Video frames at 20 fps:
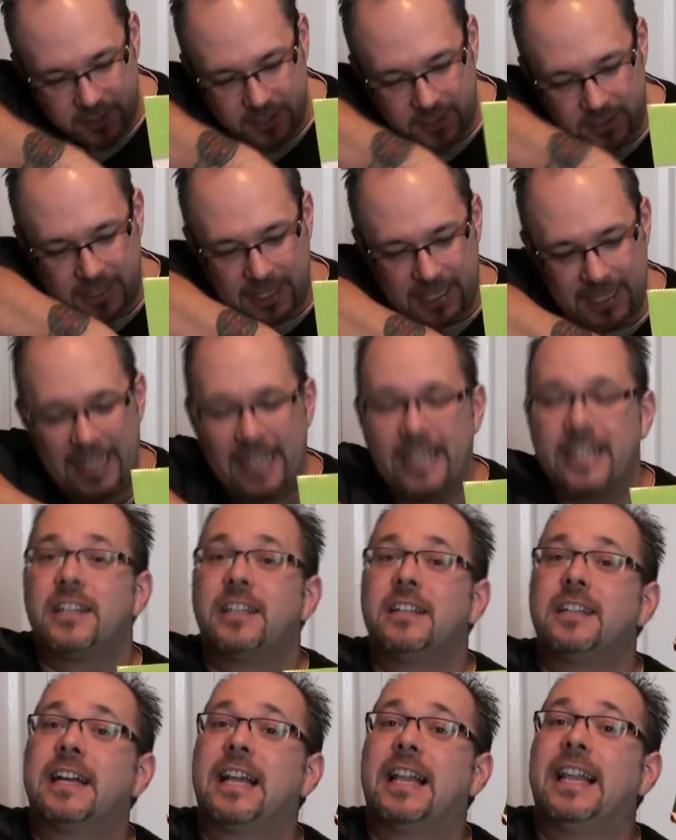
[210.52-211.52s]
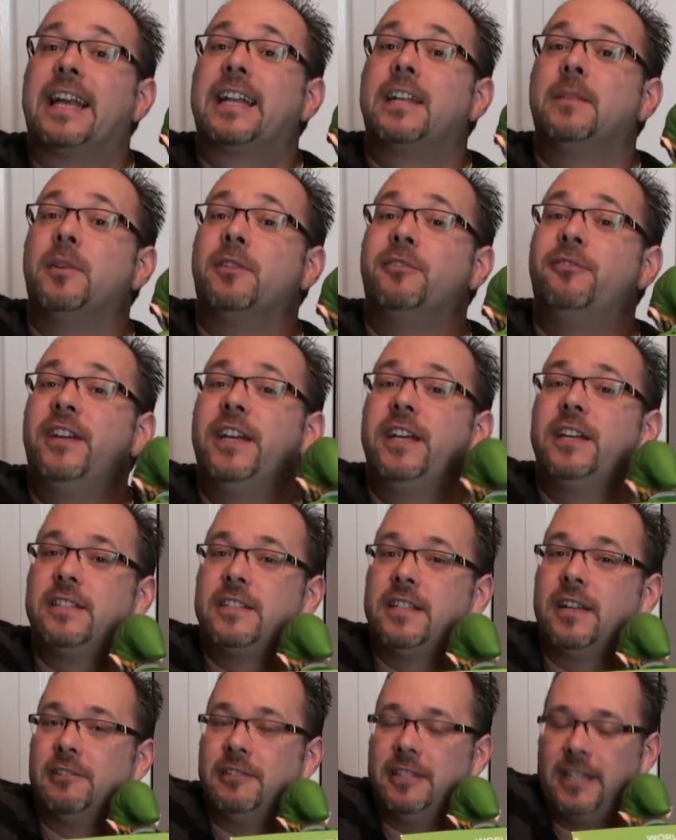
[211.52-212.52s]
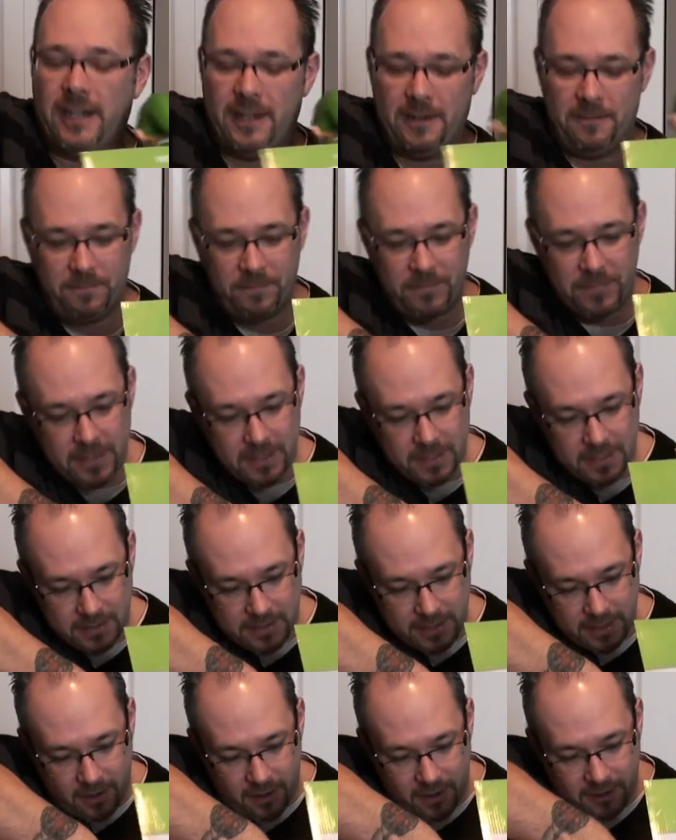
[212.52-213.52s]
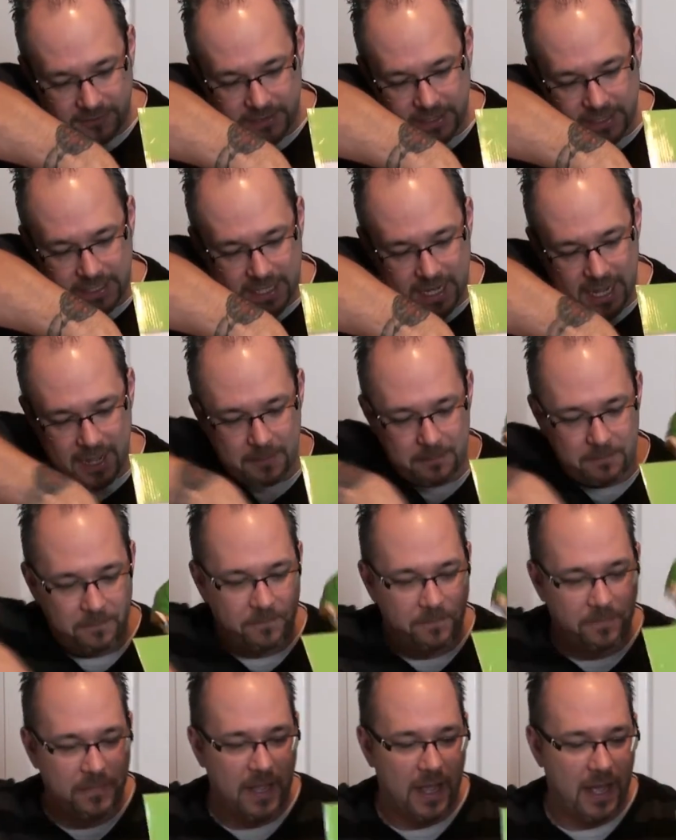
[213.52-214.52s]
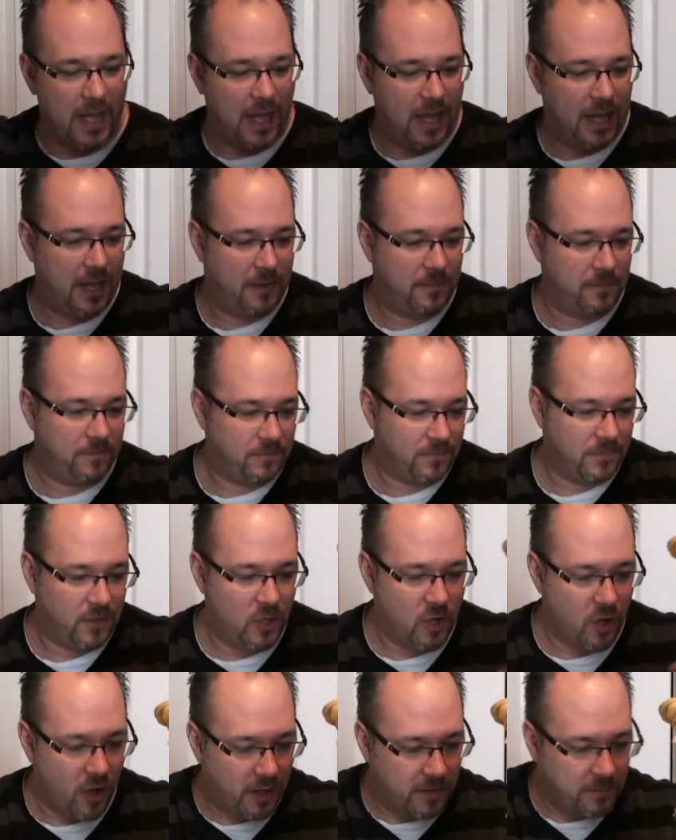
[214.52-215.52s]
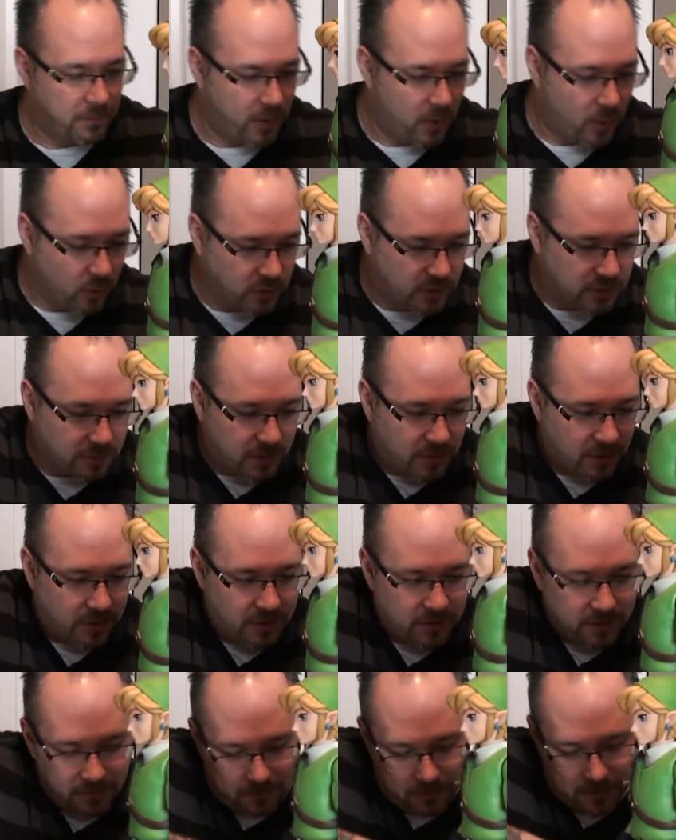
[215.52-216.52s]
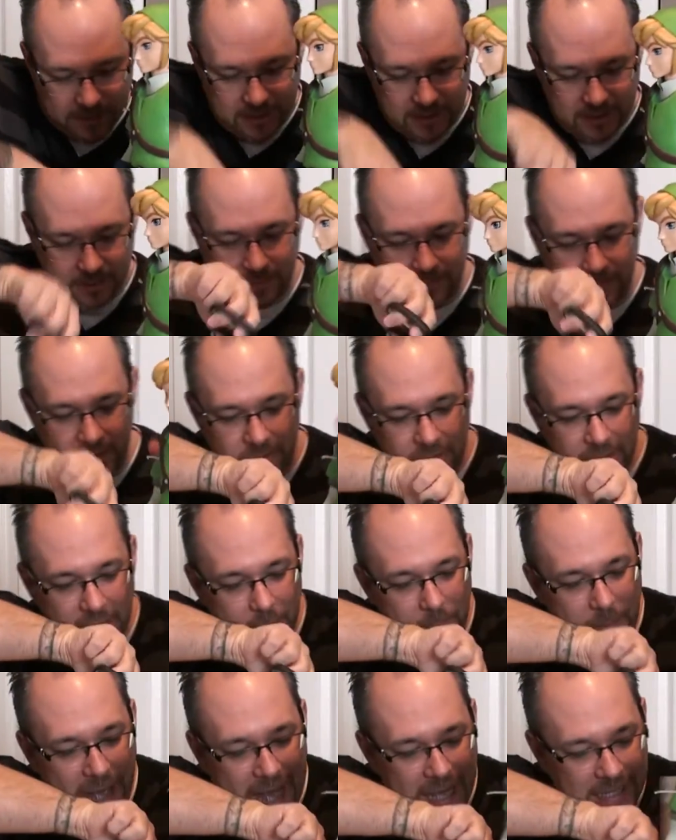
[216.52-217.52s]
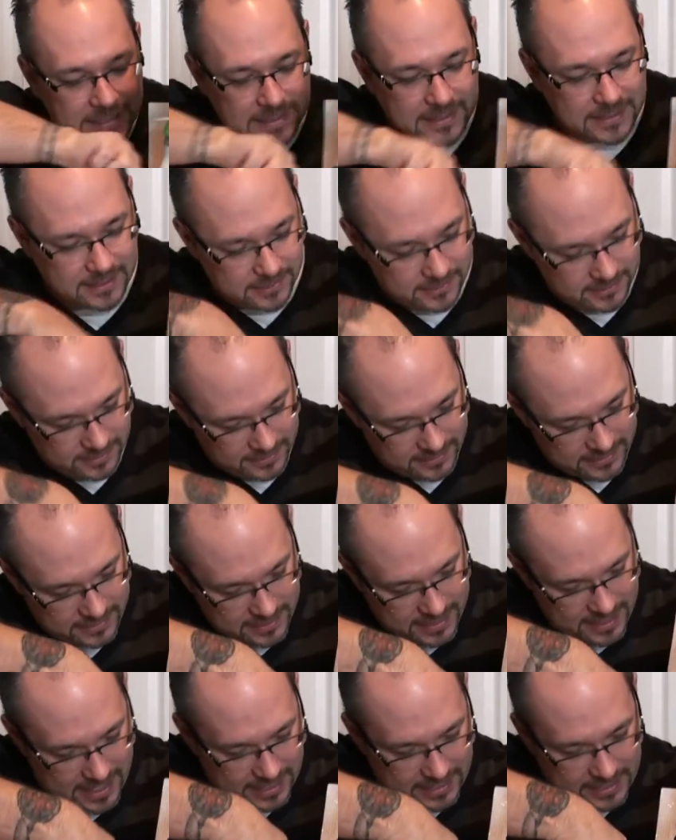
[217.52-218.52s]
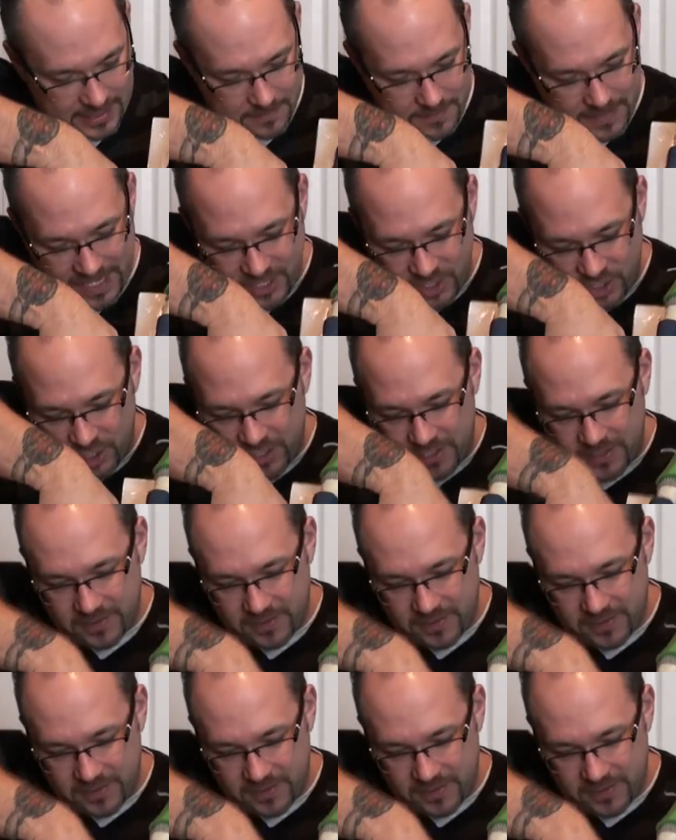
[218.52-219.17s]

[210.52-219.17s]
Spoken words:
collectible figures out there, they often come non-posable once you get past a certain dimension.